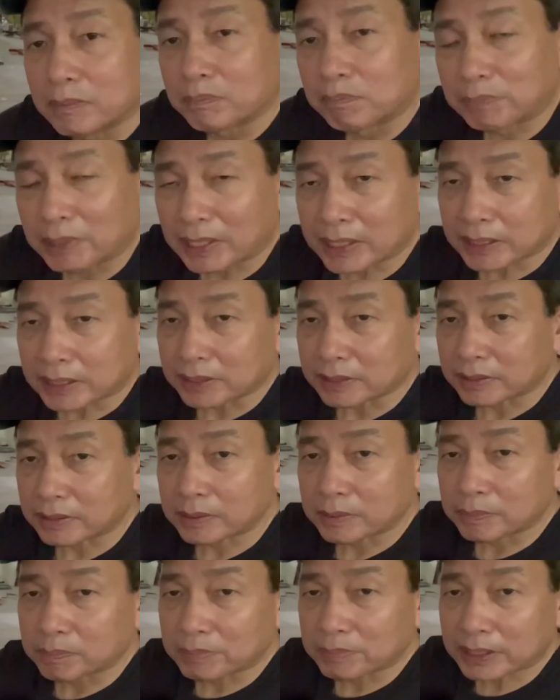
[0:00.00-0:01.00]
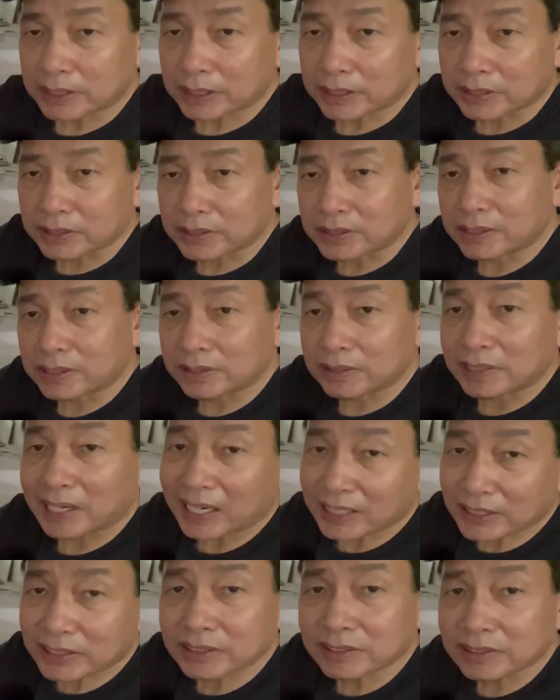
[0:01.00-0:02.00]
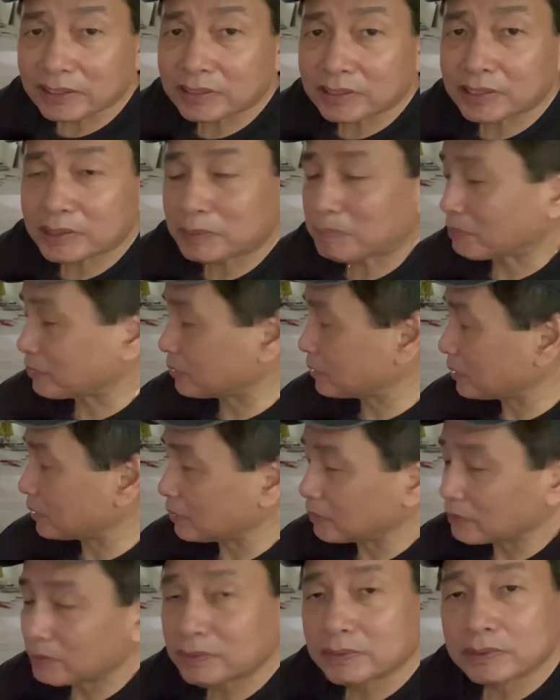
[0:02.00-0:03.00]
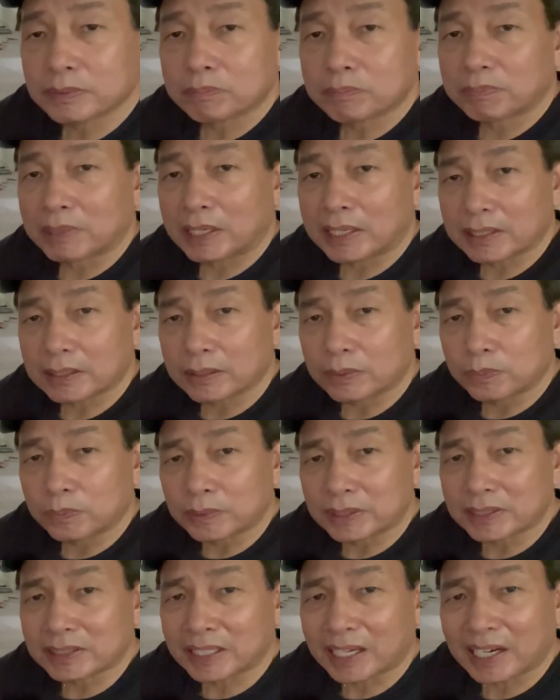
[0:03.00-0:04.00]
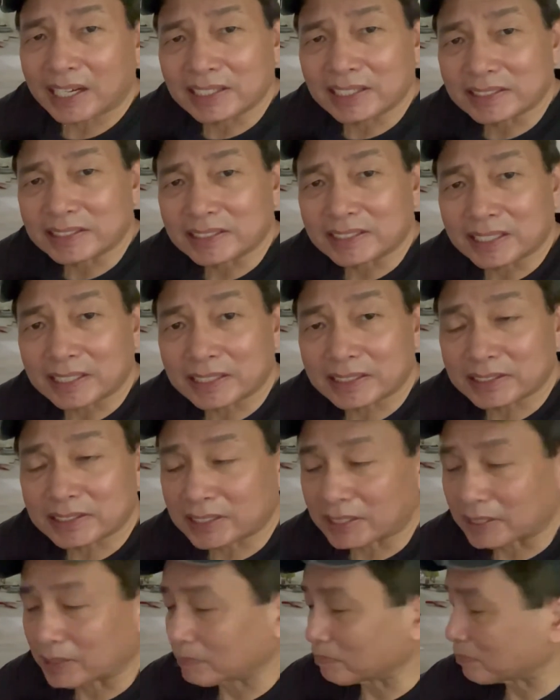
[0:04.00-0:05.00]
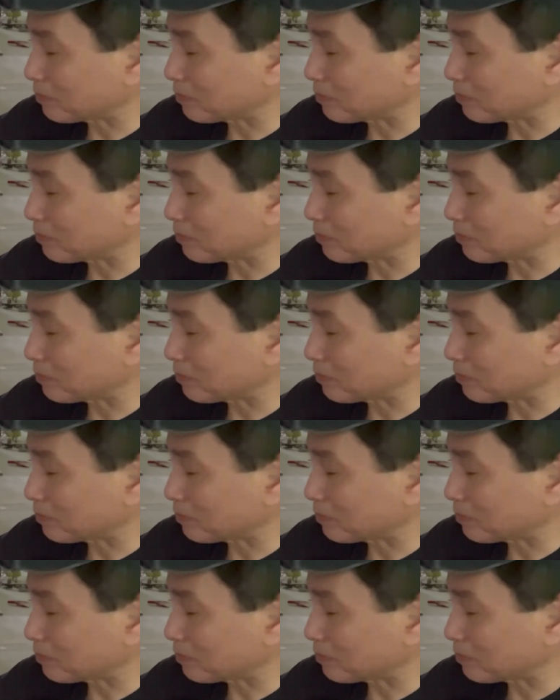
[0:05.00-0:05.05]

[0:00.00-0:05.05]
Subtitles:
buckets because they're actually cheaper than buying a 1 gallon at a time.